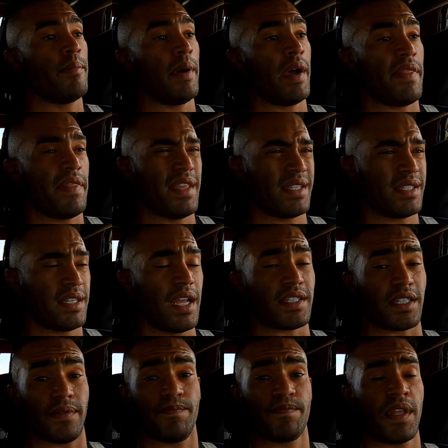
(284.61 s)
But this
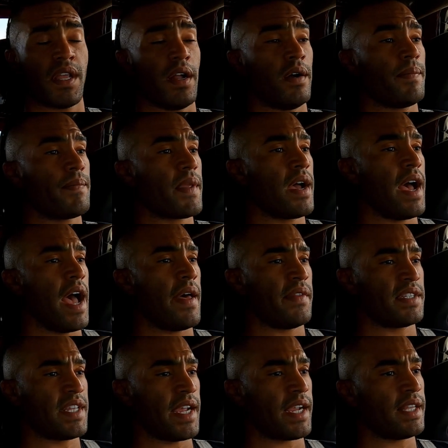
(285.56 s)
doesn't, you know. On
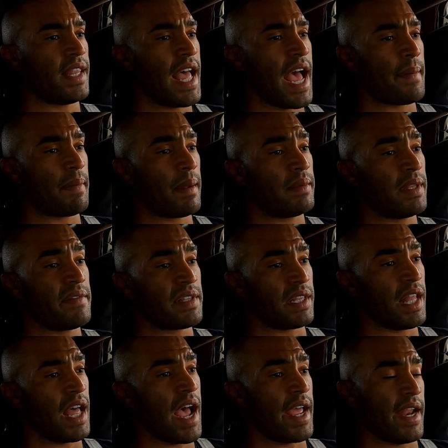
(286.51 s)
the second lap, I'm leaving
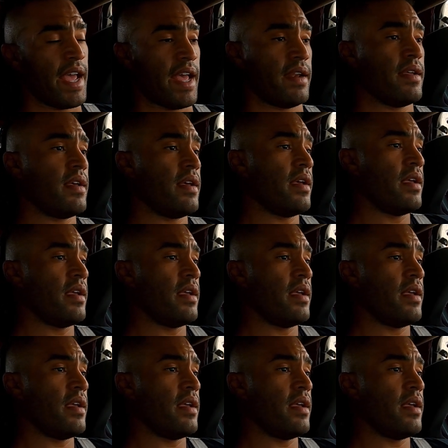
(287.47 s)
the line at,